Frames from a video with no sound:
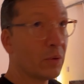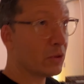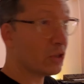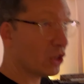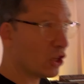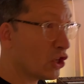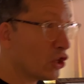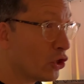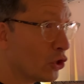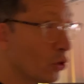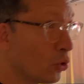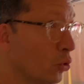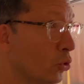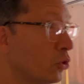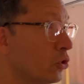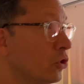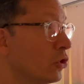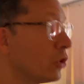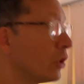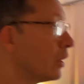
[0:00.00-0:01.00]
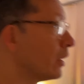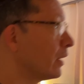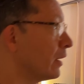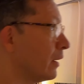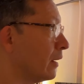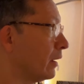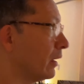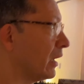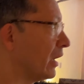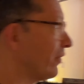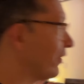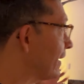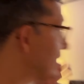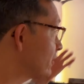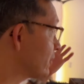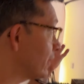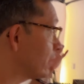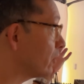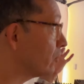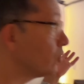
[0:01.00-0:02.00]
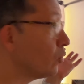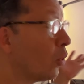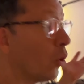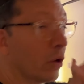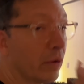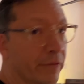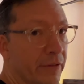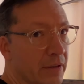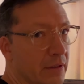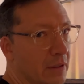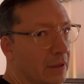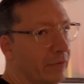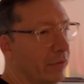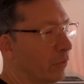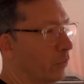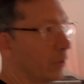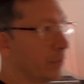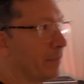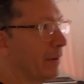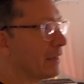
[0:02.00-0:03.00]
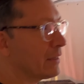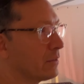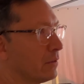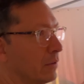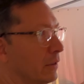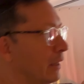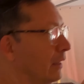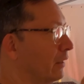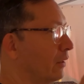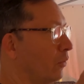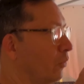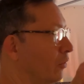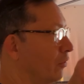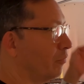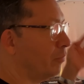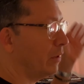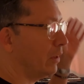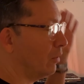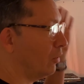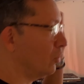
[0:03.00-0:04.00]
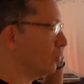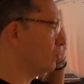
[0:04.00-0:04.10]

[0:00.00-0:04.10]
was huge. If I tried to do all of this even with Basotec, it would have been